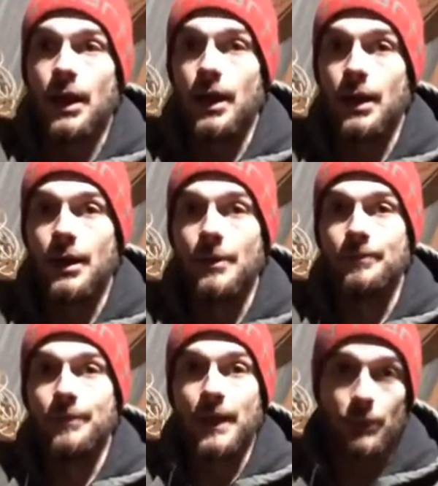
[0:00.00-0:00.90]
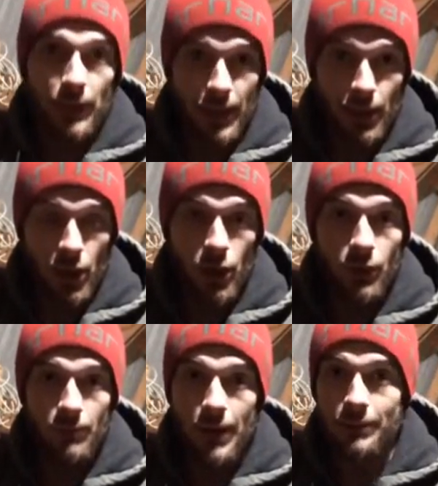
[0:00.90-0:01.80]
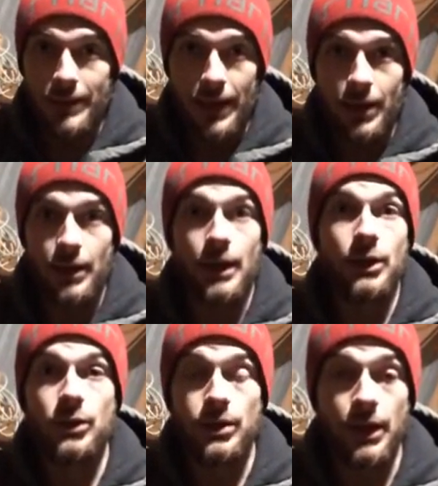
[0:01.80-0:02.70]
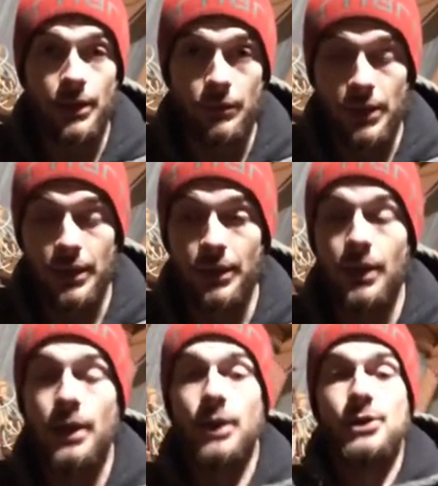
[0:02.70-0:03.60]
And when I get home, I'm tired, I usually unwind.